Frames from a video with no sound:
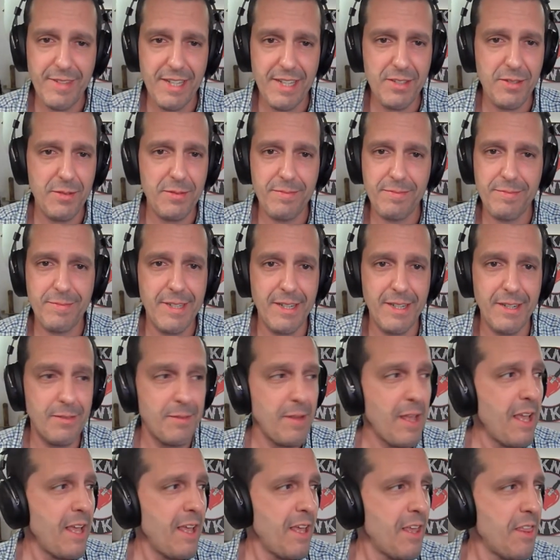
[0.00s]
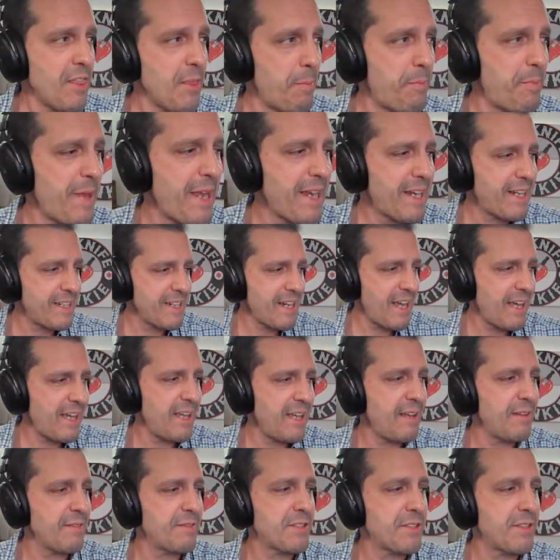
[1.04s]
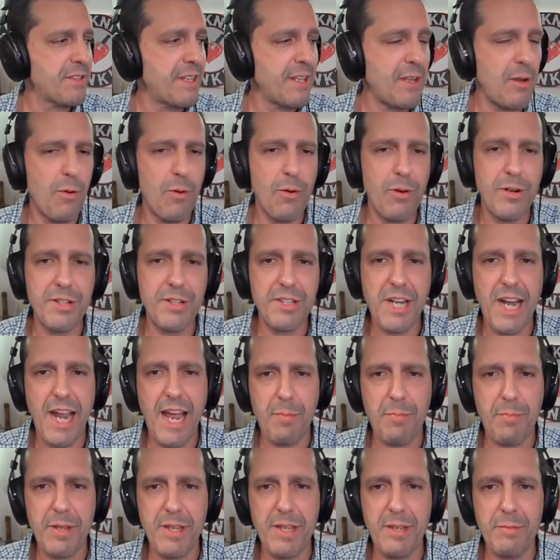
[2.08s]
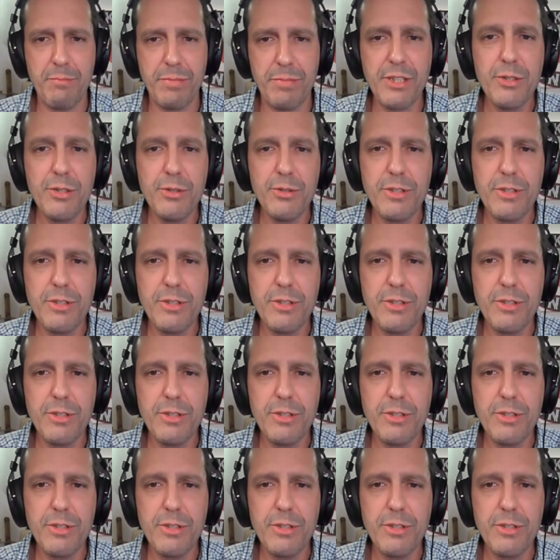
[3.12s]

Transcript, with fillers: That's you know the pink knives, the orange happy blue